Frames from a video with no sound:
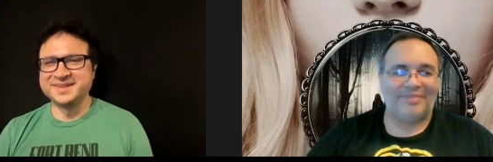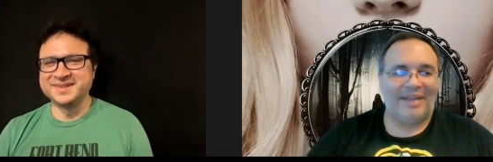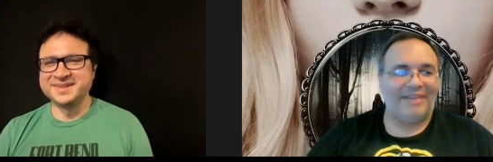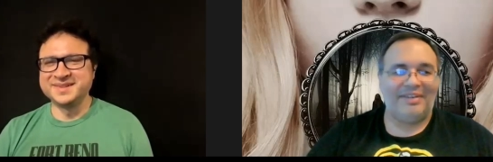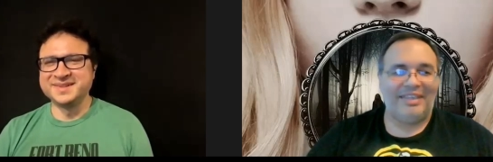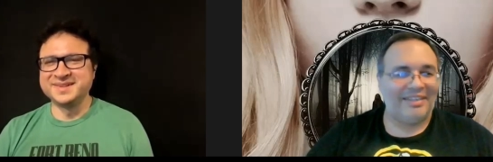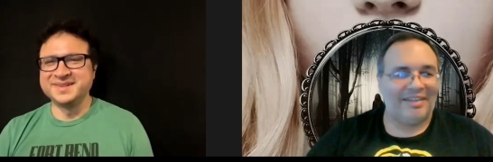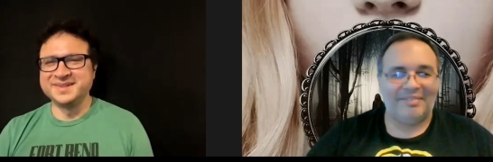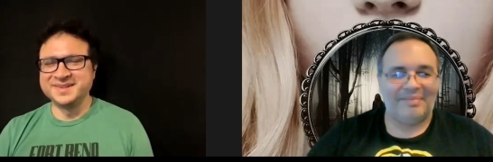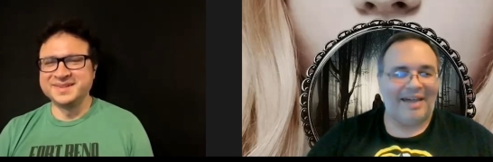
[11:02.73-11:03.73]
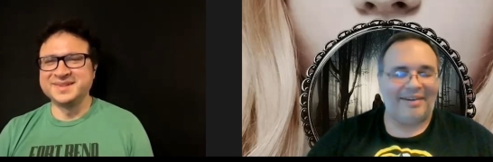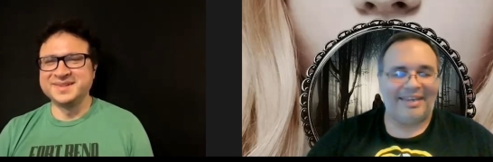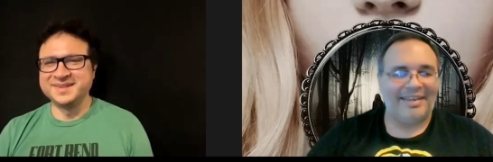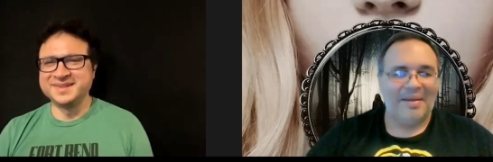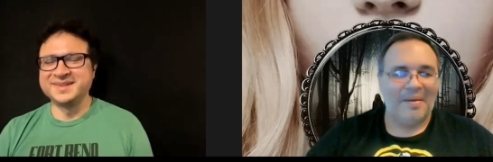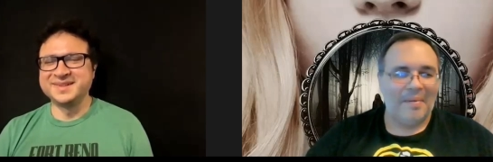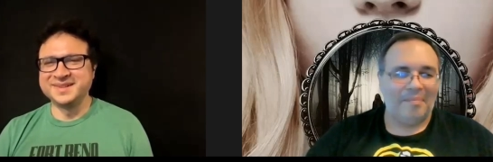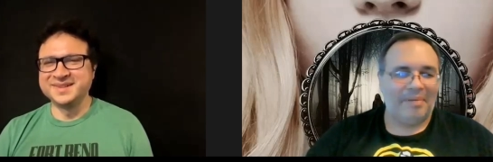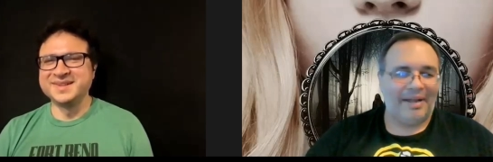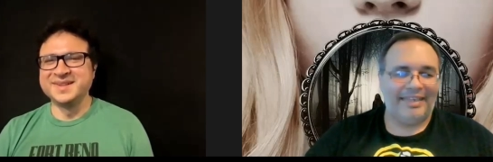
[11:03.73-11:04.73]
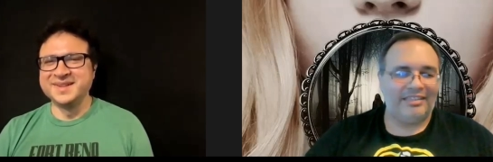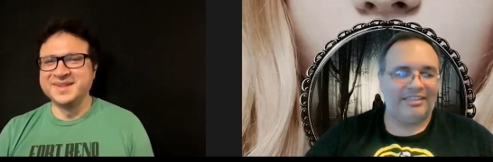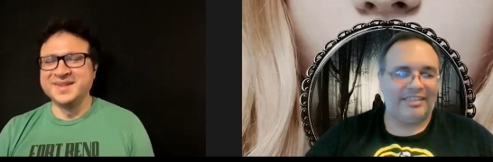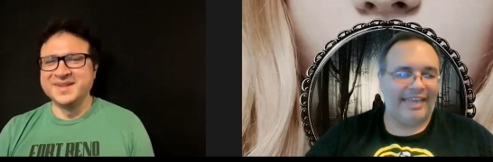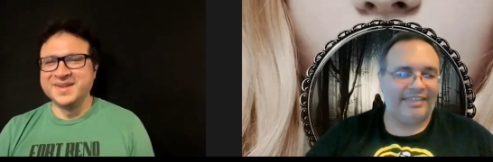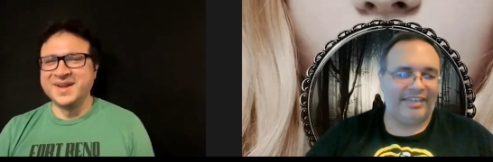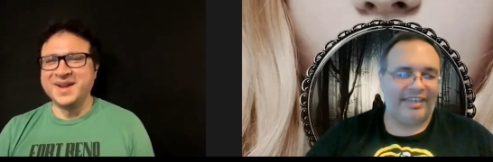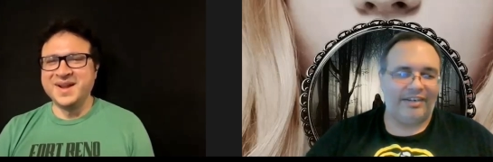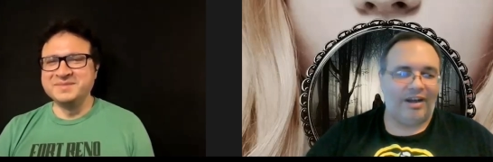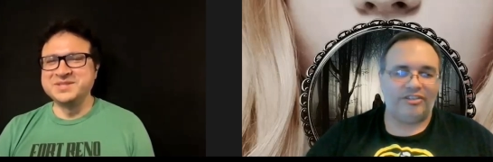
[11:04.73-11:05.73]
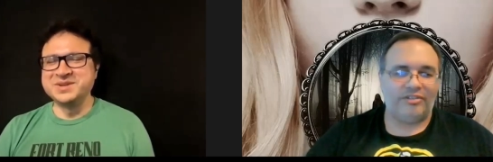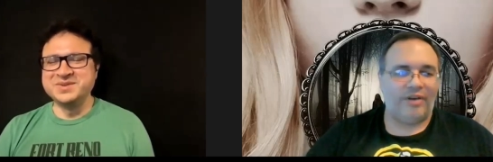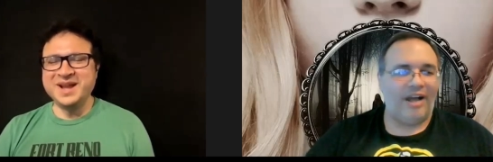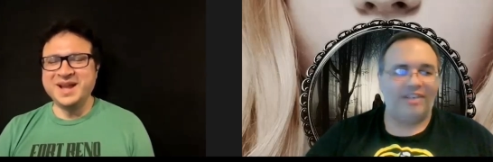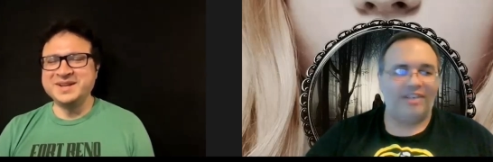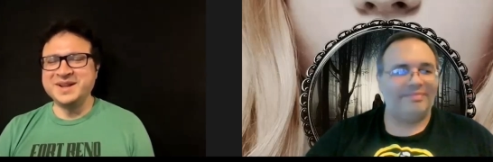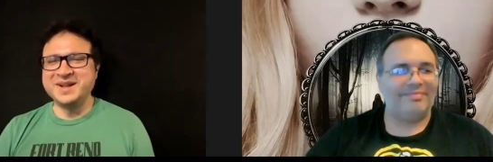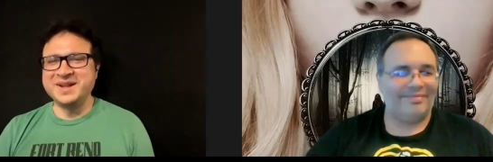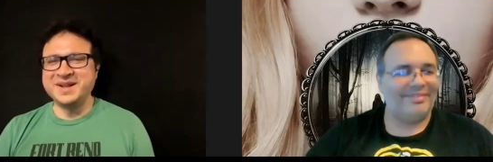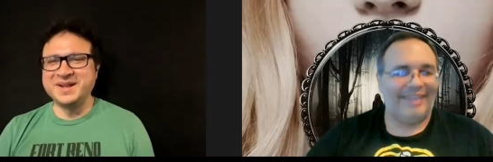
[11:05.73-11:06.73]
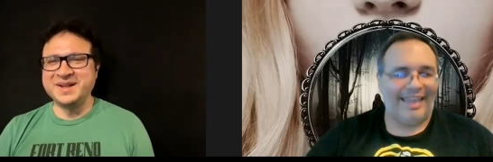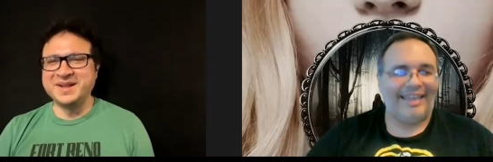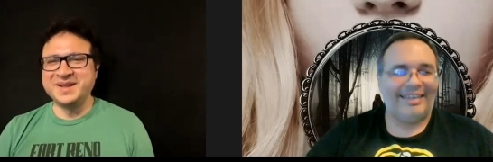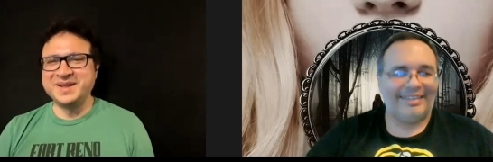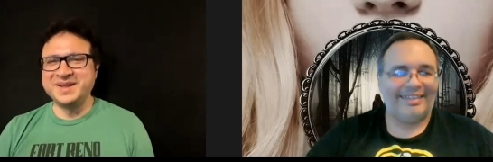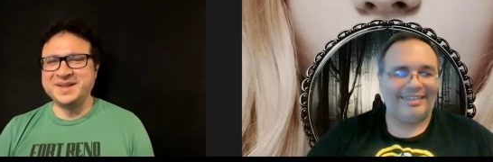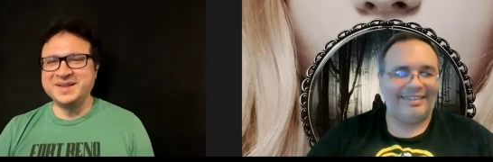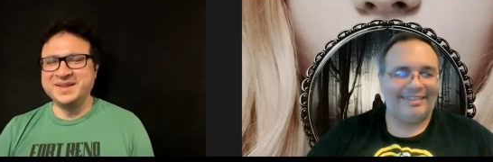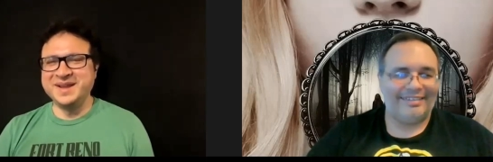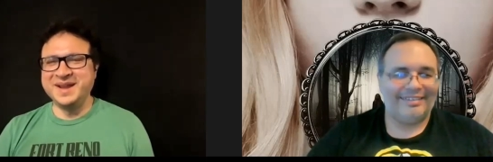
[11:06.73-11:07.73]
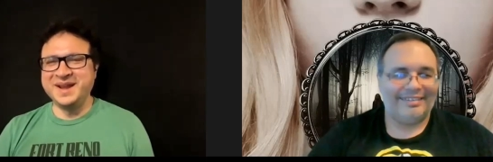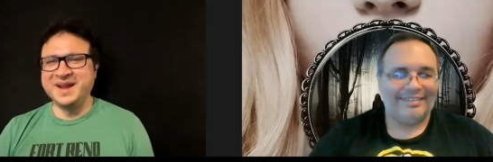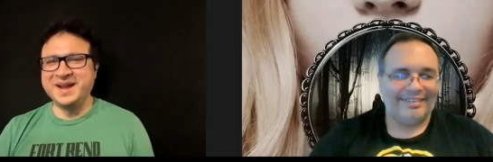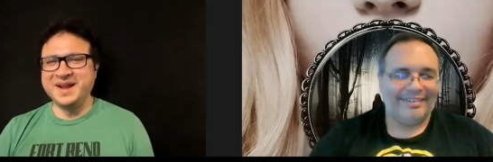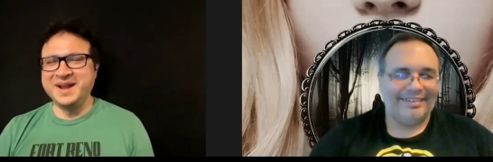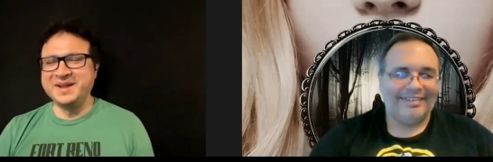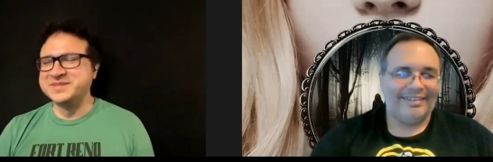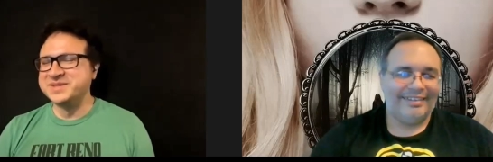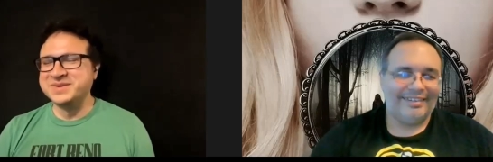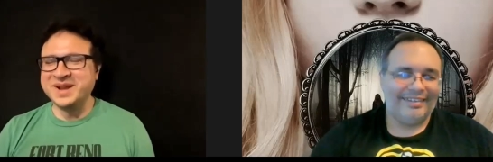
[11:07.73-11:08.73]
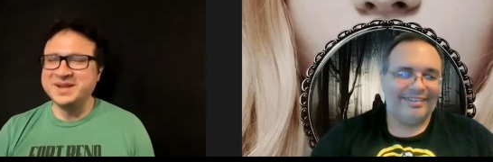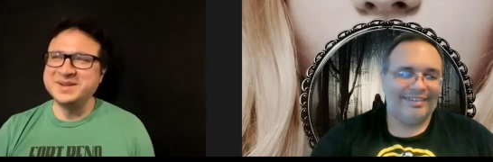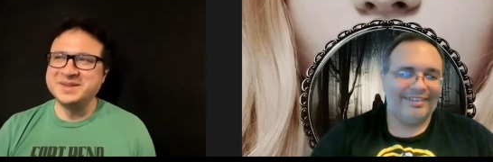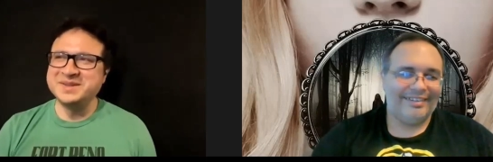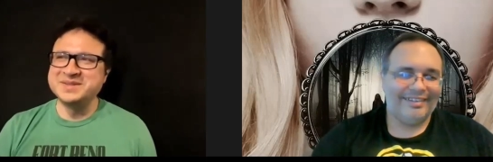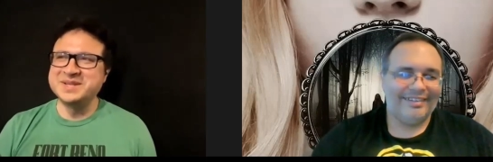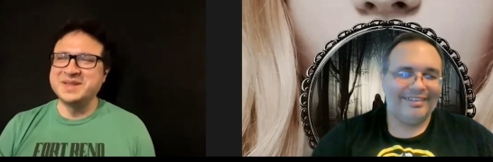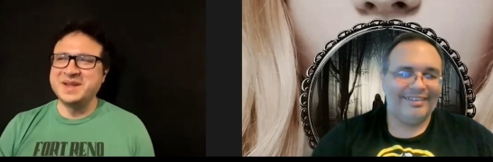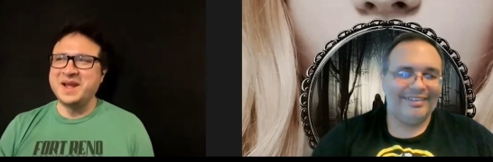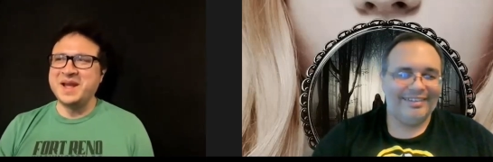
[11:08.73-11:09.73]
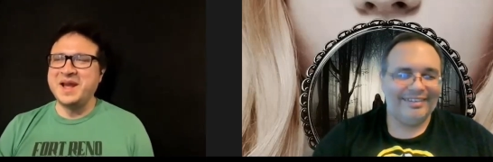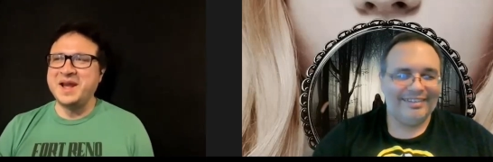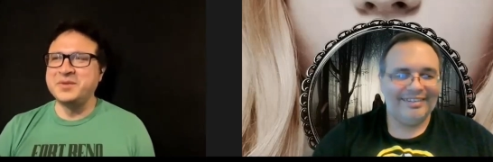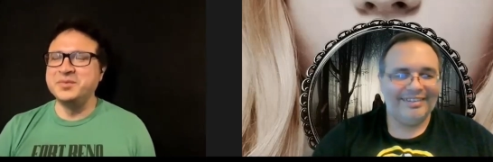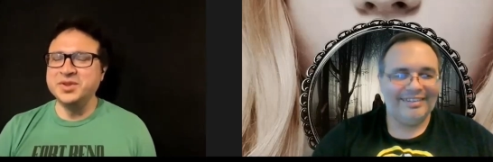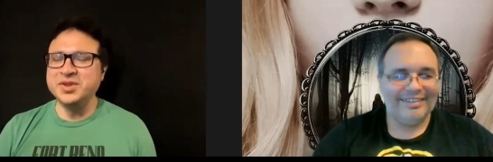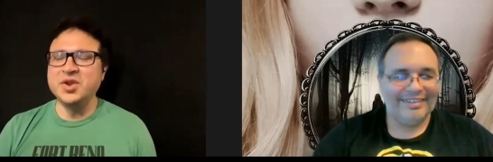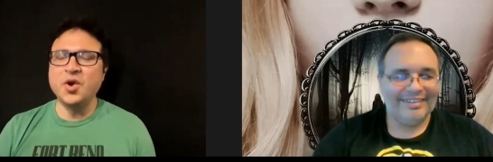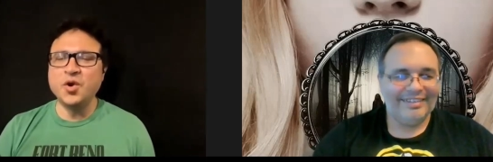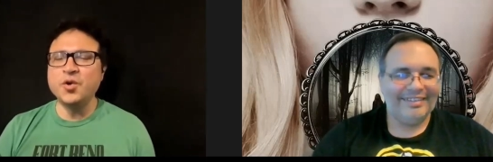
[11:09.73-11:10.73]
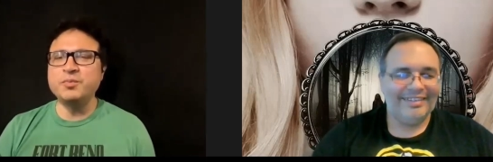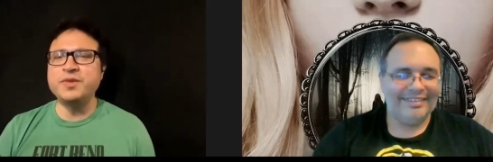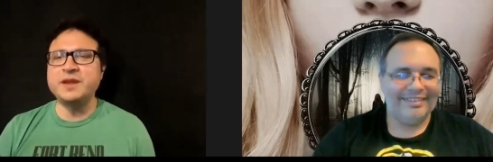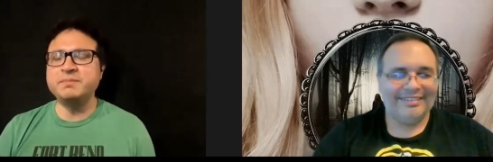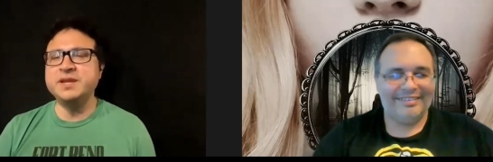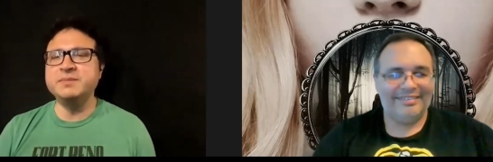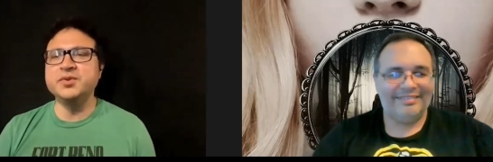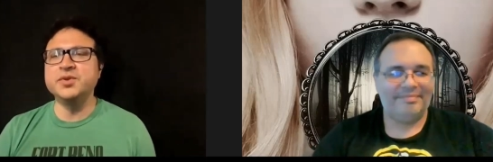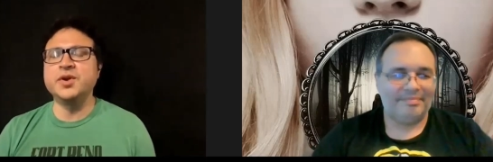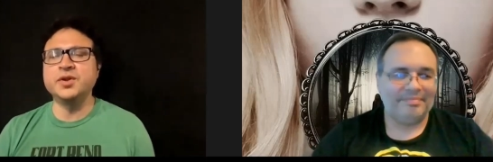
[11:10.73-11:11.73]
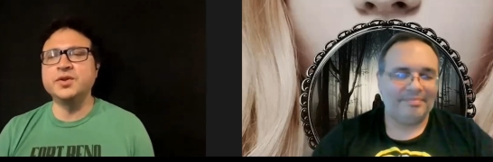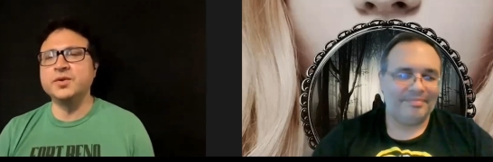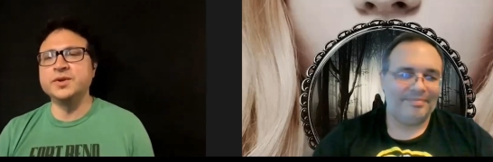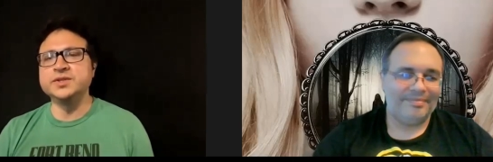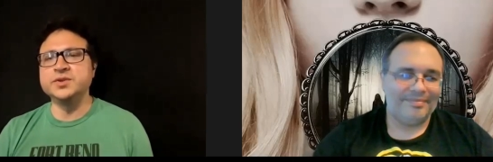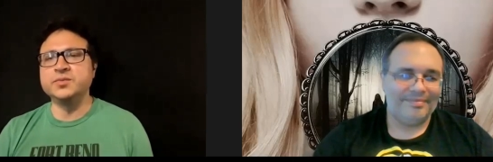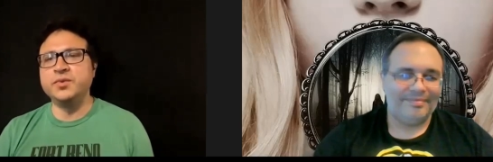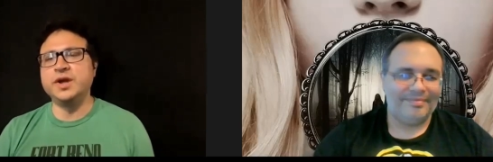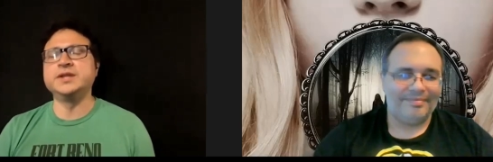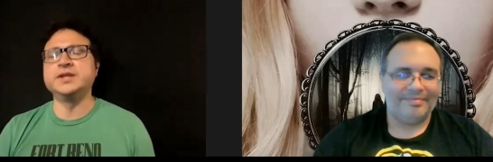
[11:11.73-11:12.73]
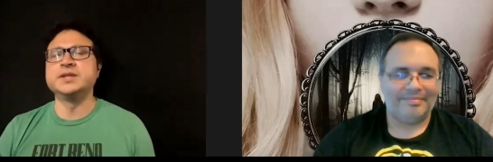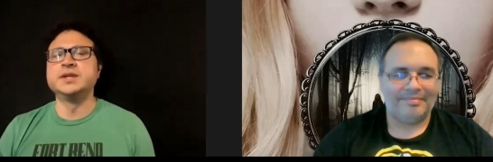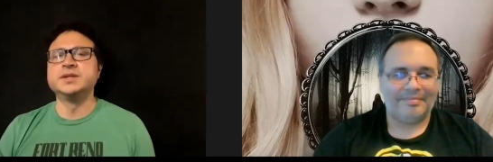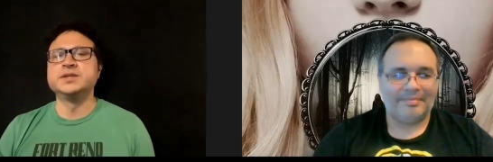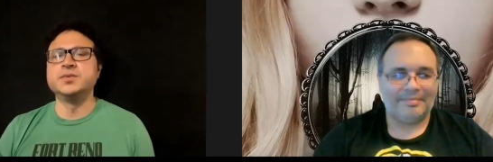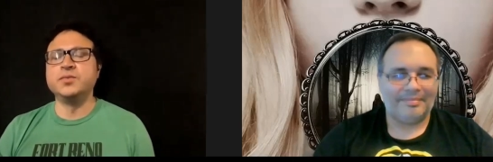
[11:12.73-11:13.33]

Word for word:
Speaker 1: that's what I really loved about it. But Stacy, I'm so glad. Yeah.
Speaker 2: Yeah. I'm so glad that you said that. I, I really hope that people are going to want to